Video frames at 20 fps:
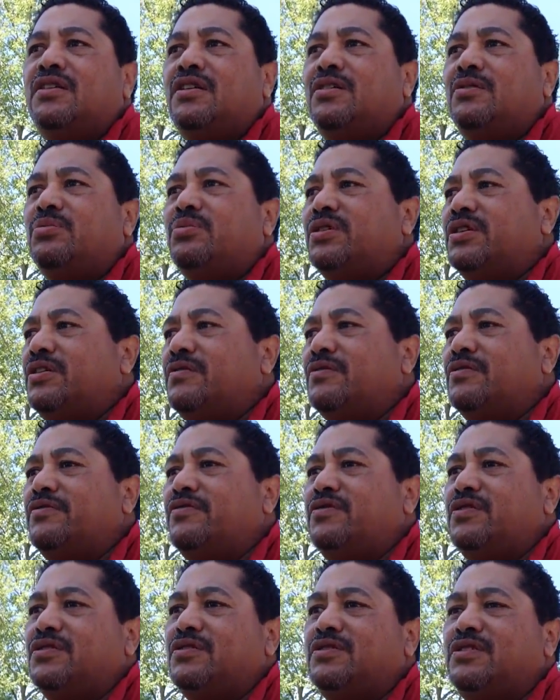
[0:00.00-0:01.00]
in whatever
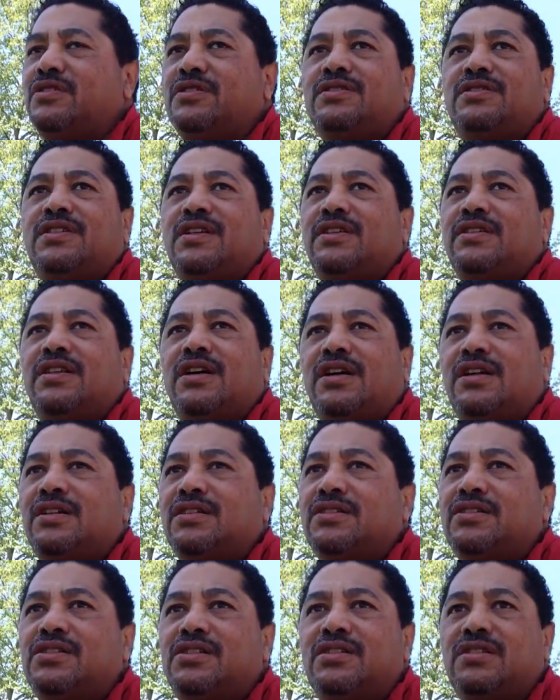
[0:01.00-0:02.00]
field,
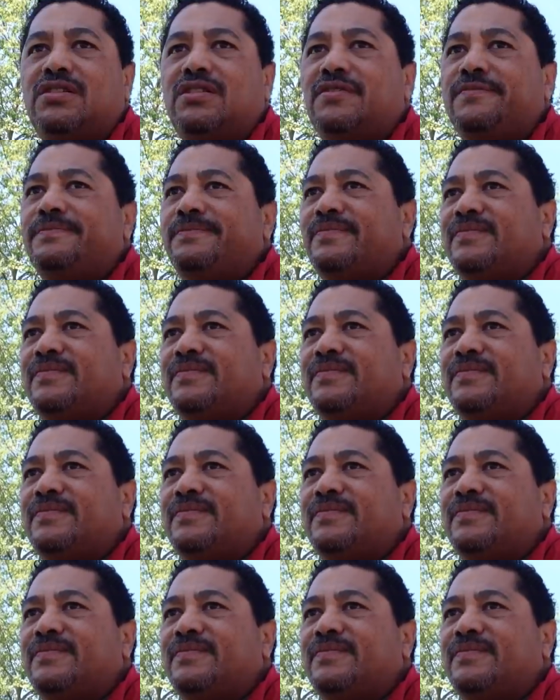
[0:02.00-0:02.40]
technology,